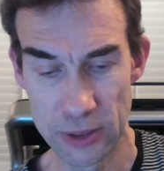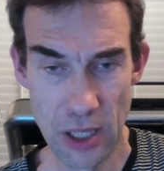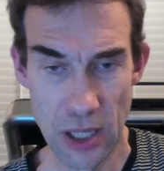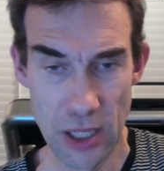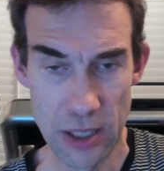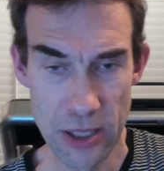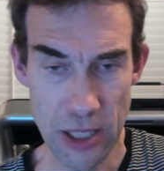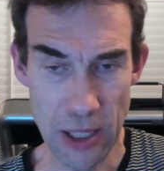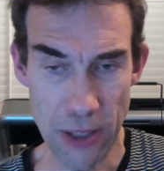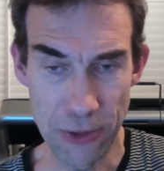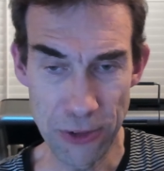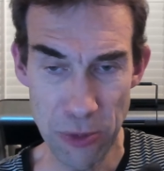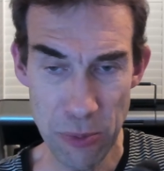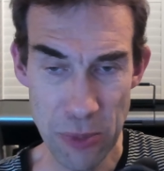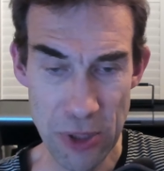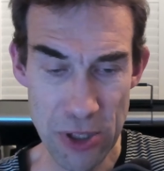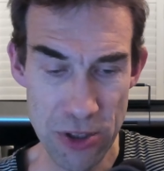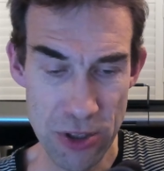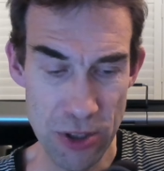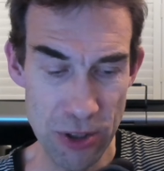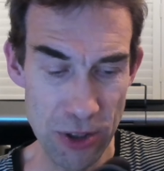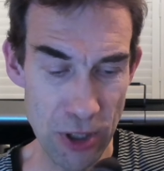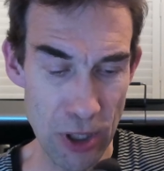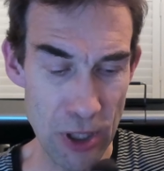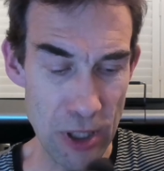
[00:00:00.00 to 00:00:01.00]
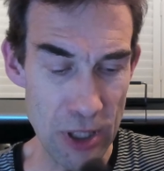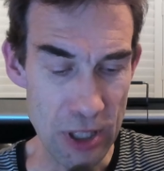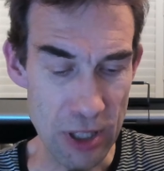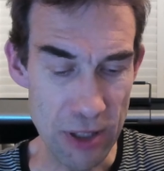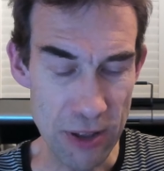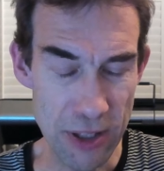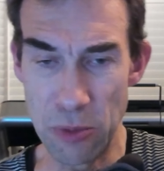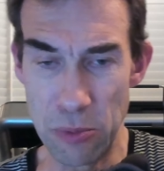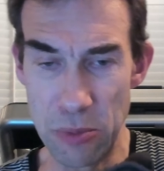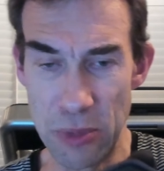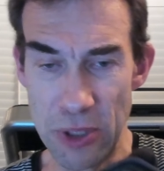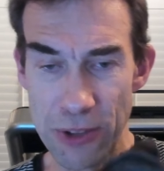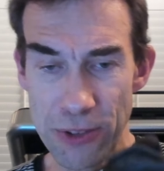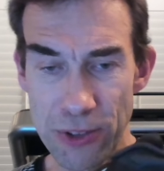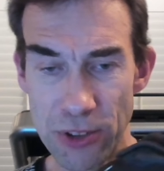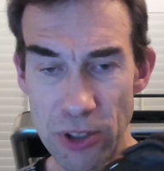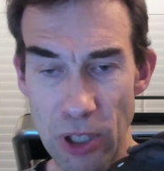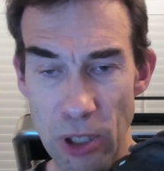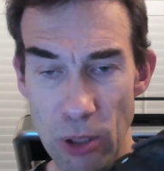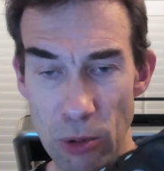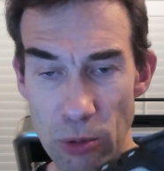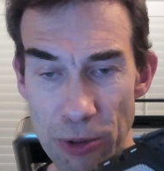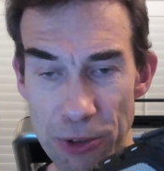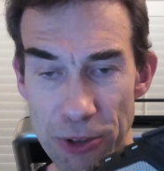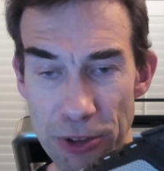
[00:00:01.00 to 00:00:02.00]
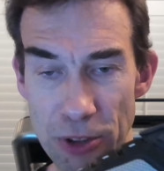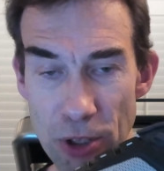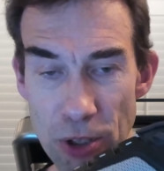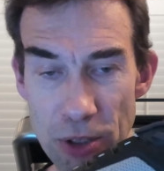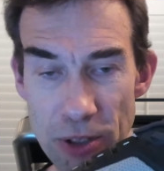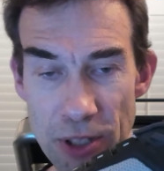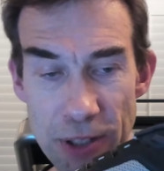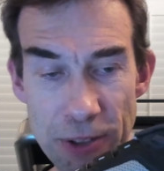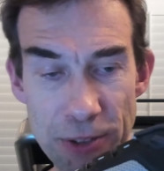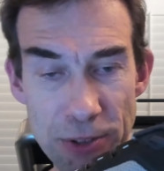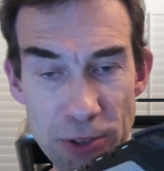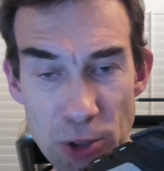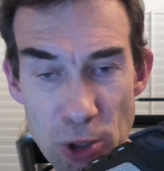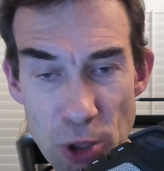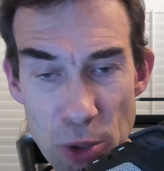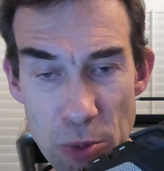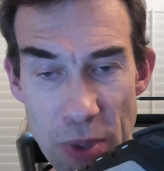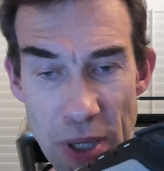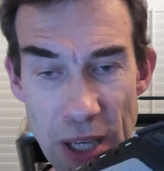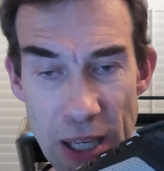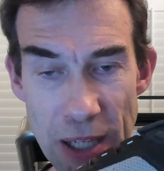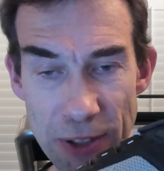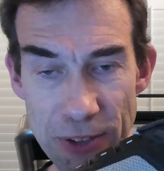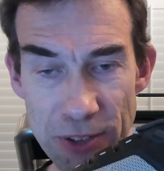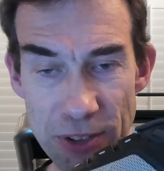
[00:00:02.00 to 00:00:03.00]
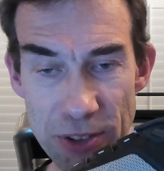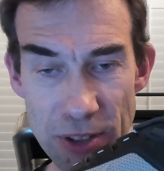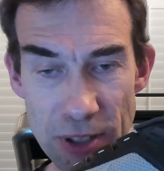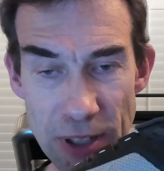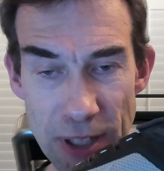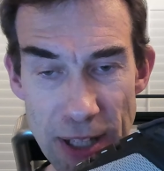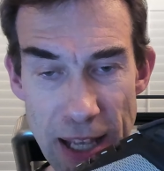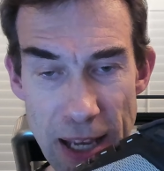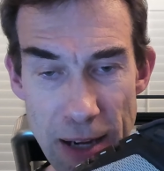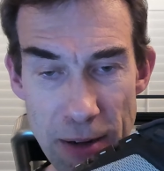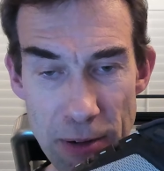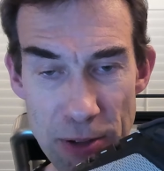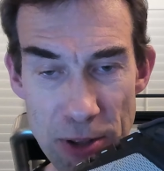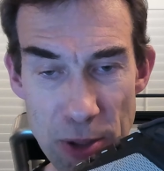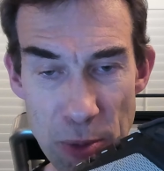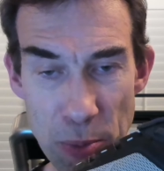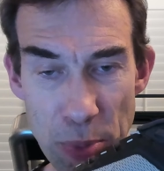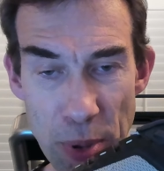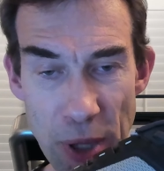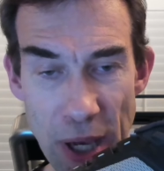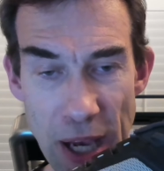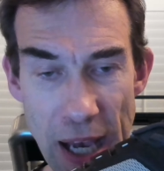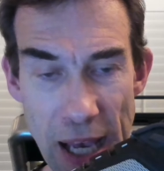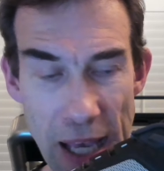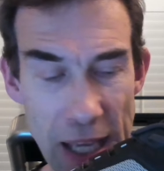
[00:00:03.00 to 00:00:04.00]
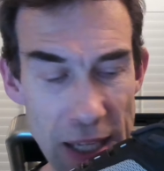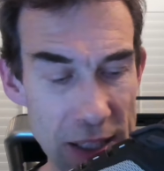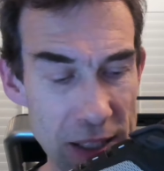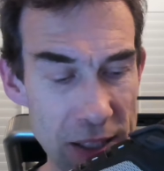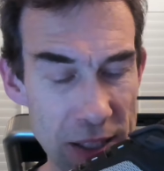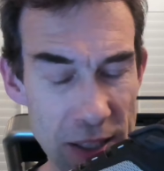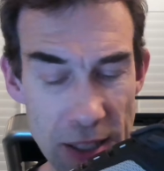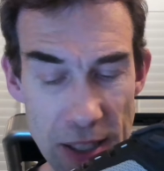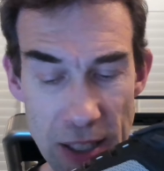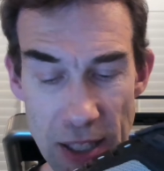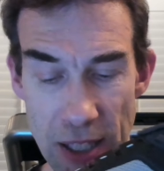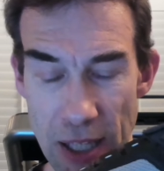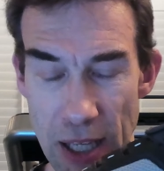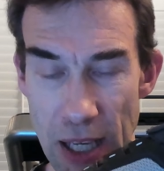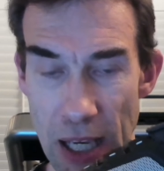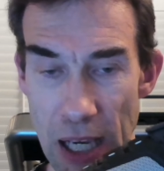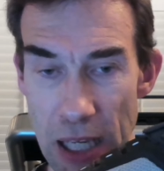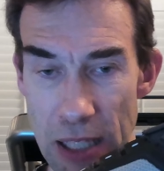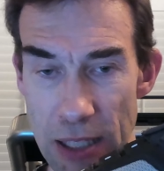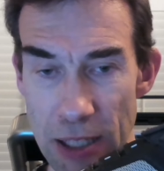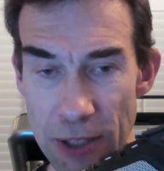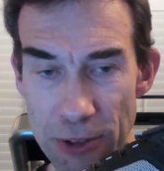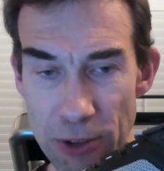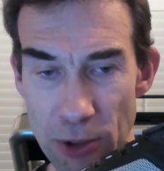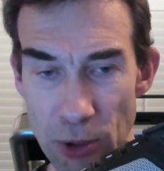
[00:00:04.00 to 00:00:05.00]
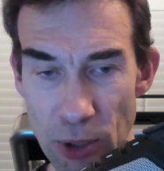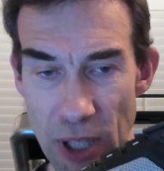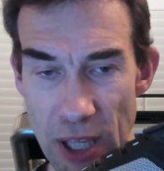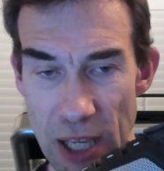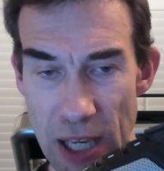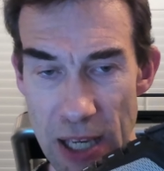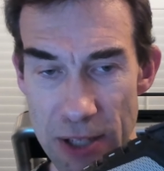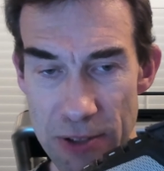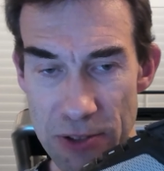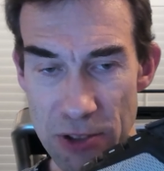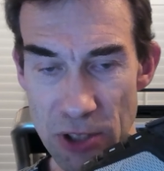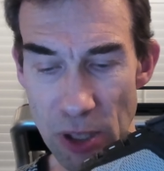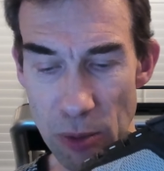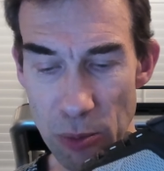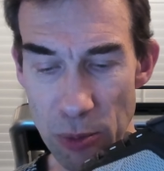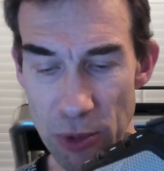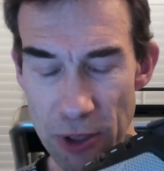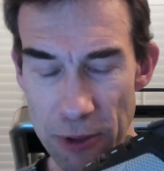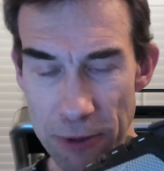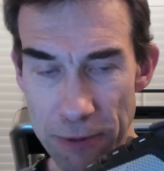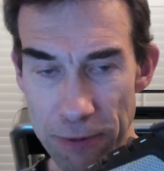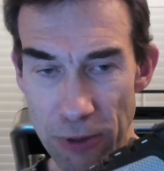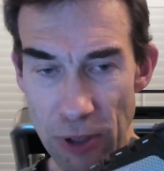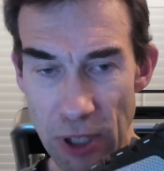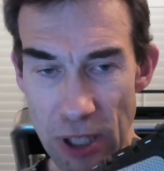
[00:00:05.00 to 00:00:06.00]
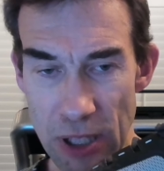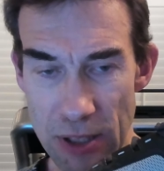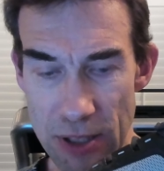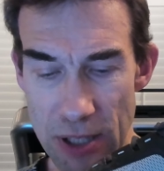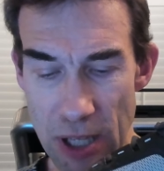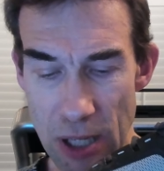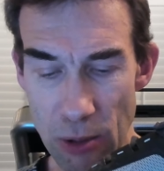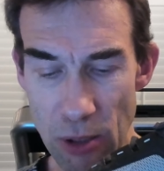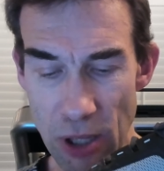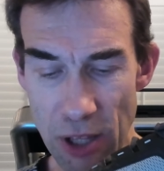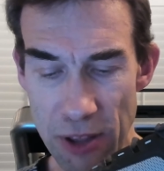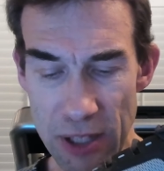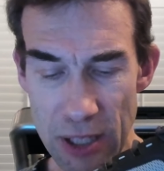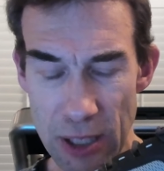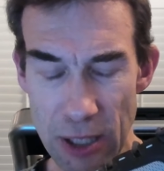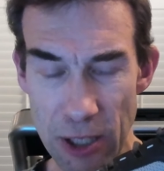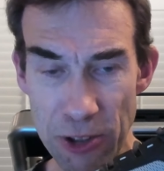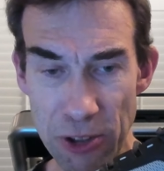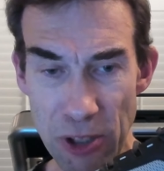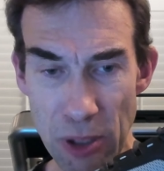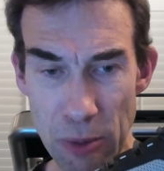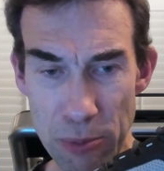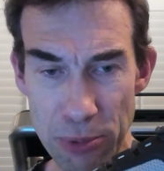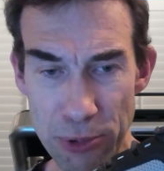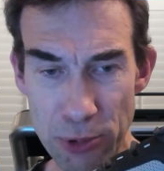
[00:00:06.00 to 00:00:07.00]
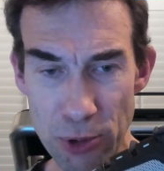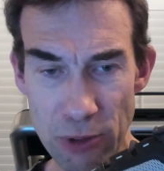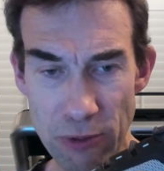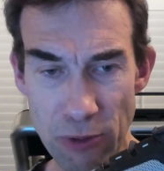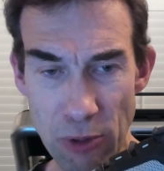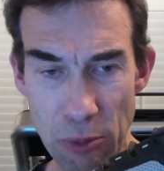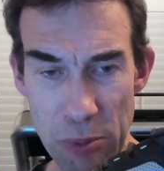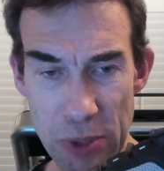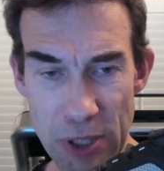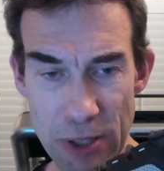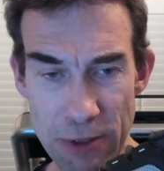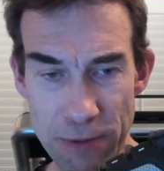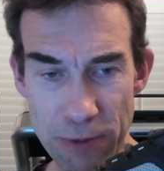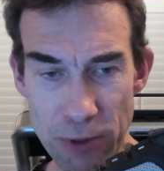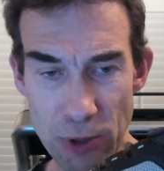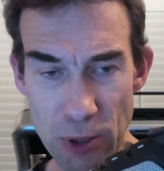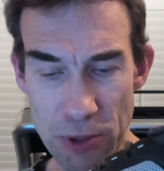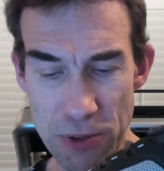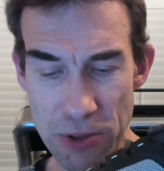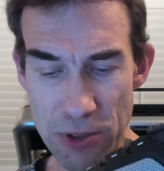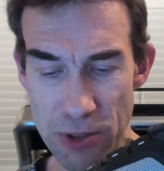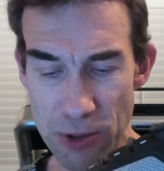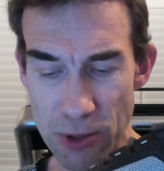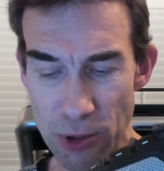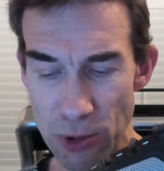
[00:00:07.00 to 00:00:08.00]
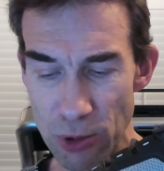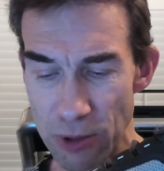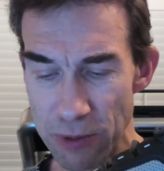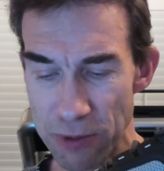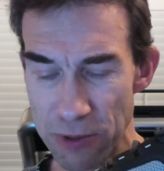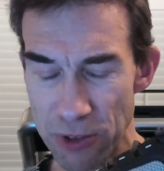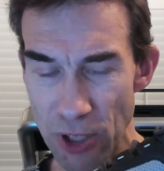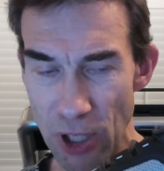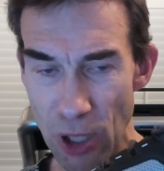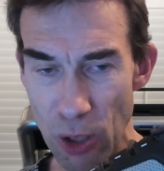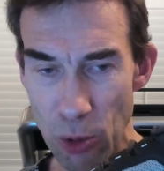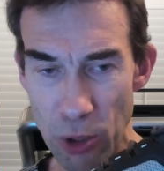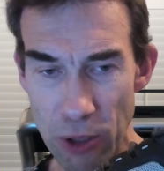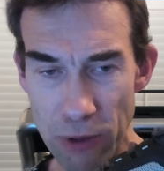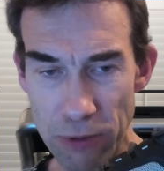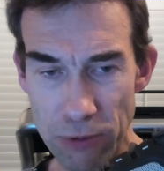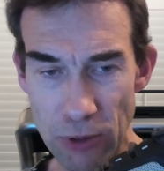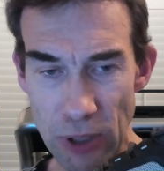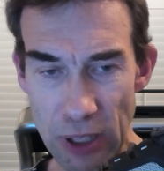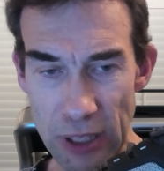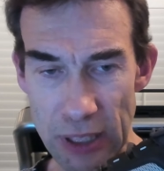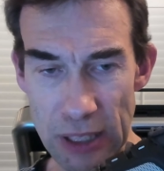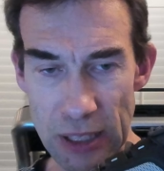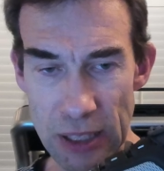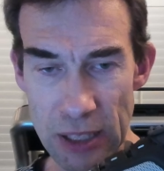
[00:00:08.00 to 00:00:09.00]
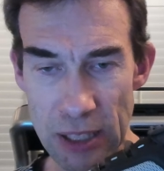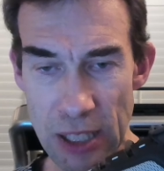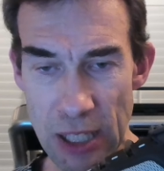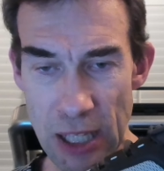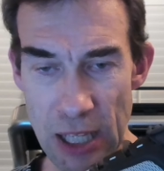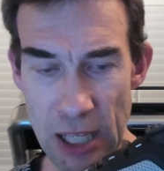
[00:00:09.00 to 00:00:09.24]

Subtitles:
And yeah, as I mentioned earlier, the midsole has got this ZoomX layer at the back, and it's got Air Zoom at the front. Now, I think as I'm sort of a mid-foot to sort of toe-off runner,